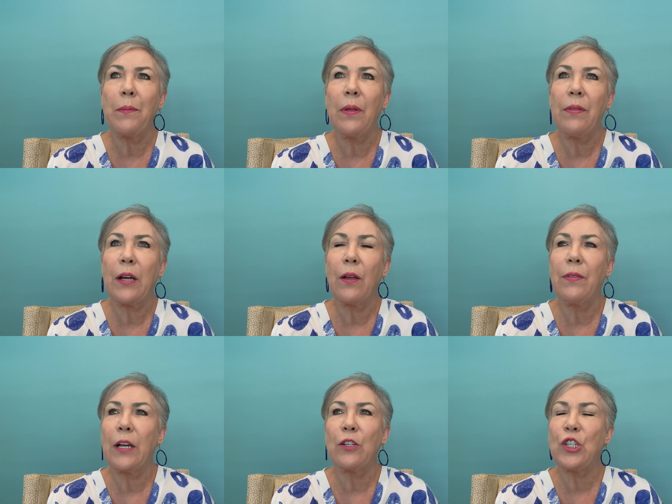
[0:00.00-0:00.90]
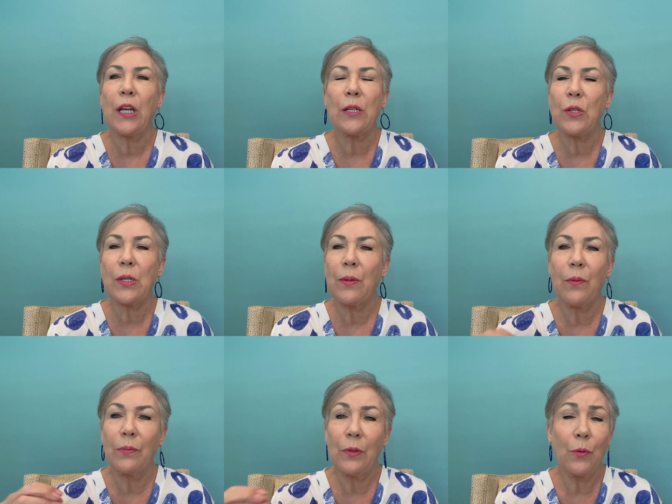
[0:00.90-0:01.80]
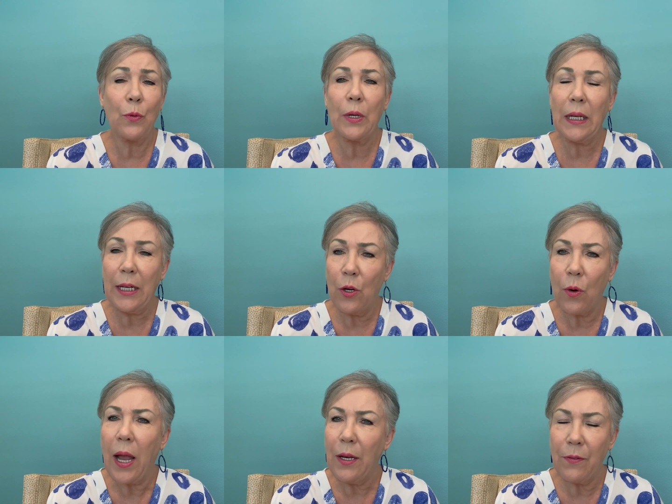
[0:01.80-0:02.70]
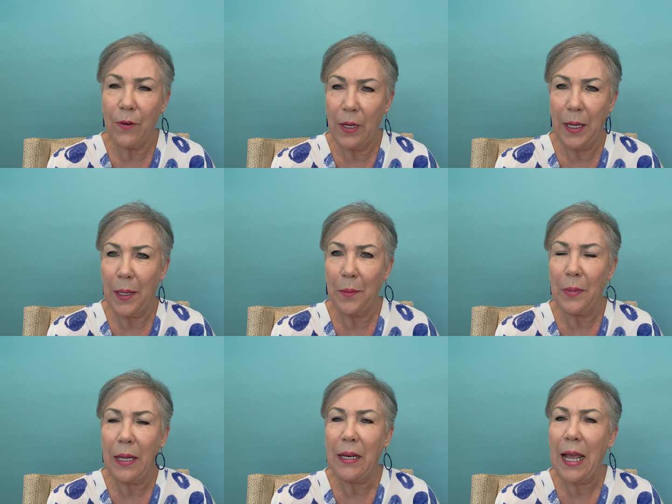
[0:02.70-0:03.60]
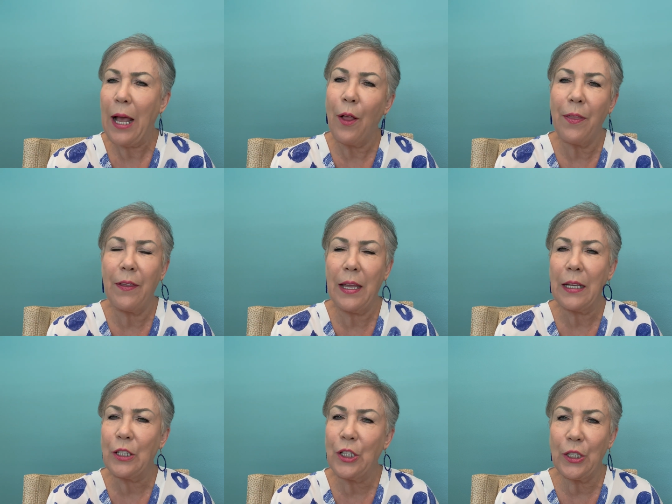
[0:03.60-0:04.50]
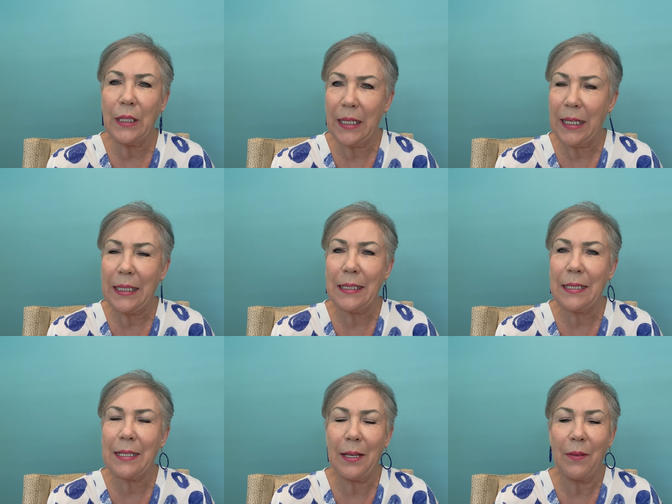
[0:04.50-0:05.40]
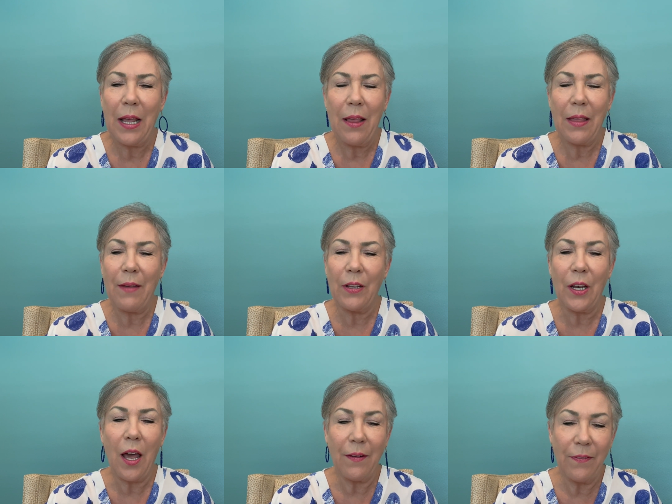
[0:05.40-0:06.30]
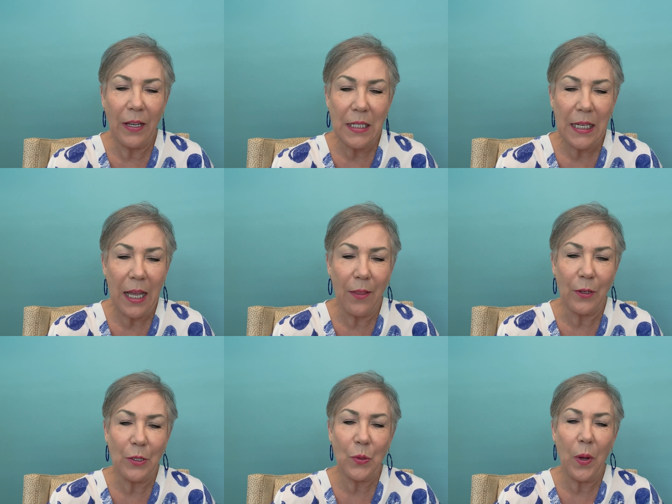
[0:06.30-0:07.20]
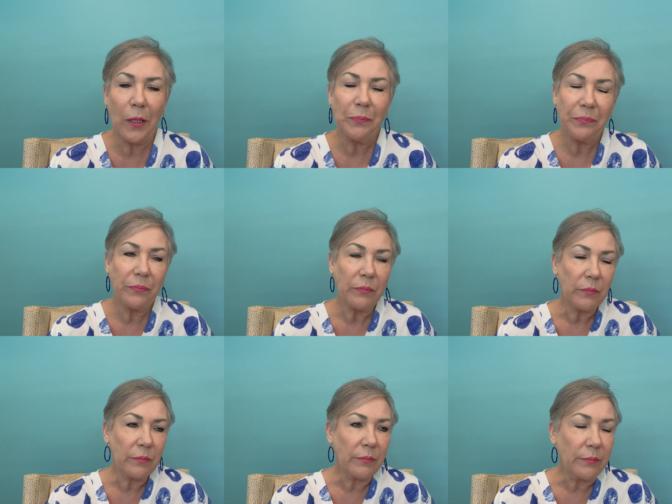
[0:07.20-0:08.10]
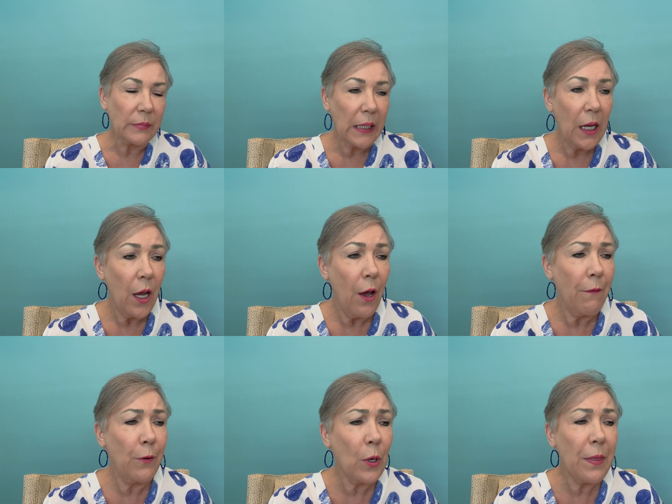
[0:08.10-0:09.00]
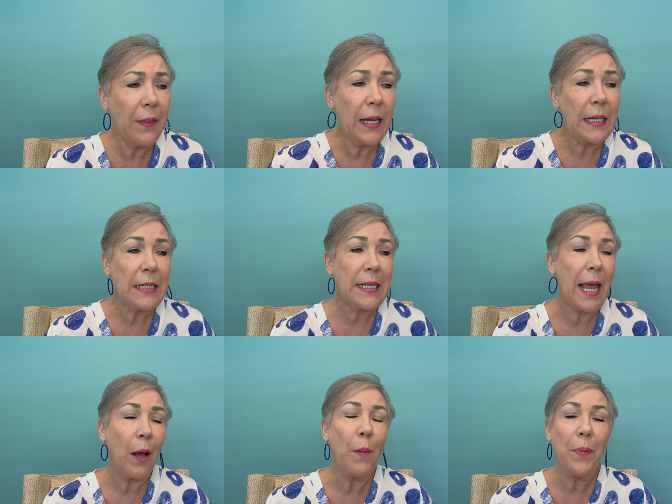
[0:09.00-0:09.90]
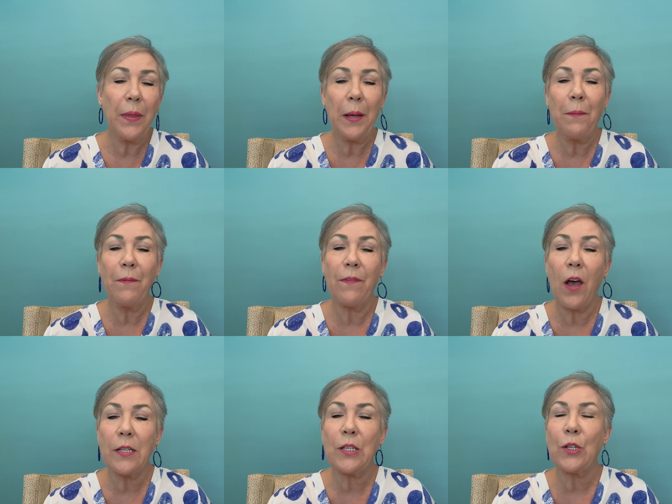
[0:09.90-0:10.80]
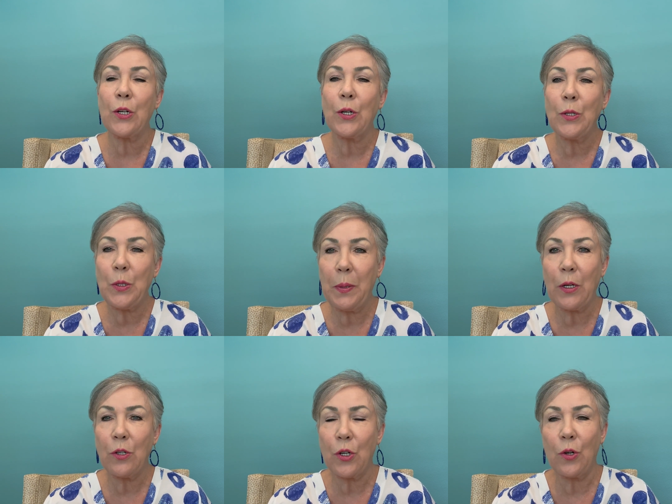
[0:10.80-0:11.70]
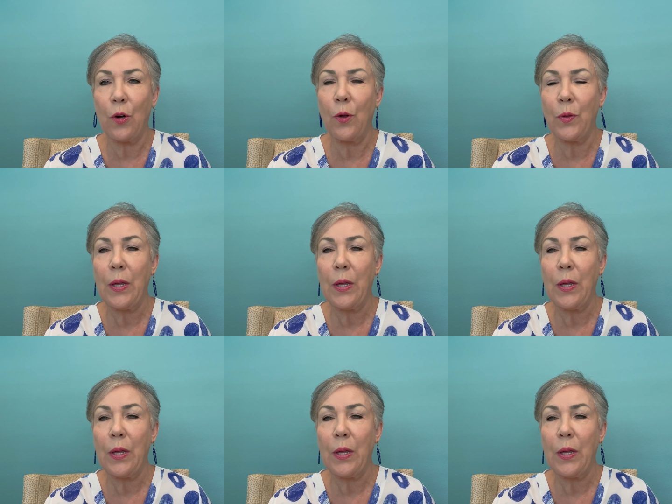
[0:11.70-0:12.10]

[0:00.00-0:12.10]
they're just really great for him and healthy and good kids, and they have a lot of fun together as well. Fourth thing is help them foster spiritual growth.